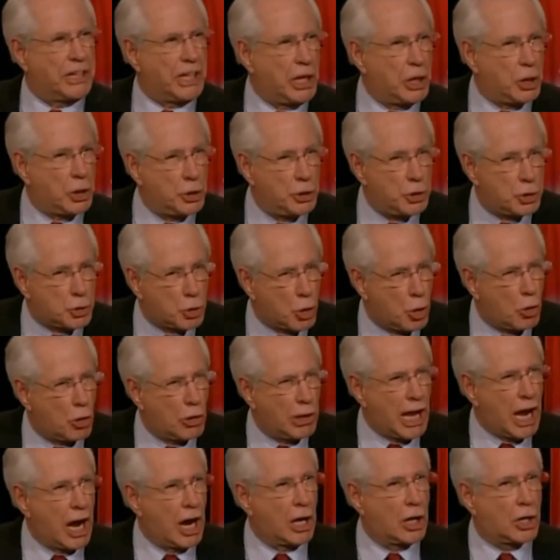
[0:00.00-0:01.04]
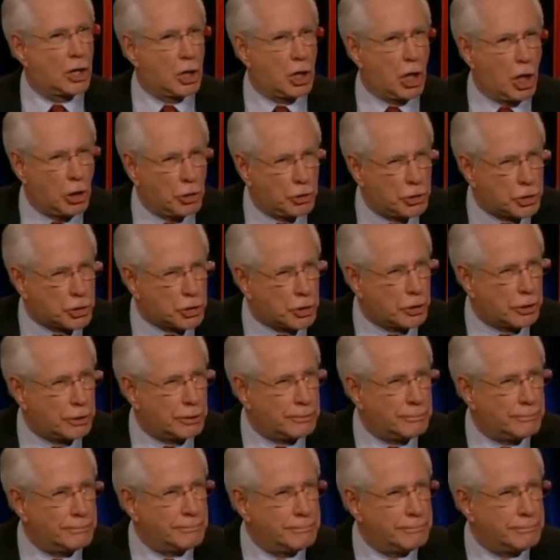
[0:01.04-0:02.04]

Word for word: but they control our culture.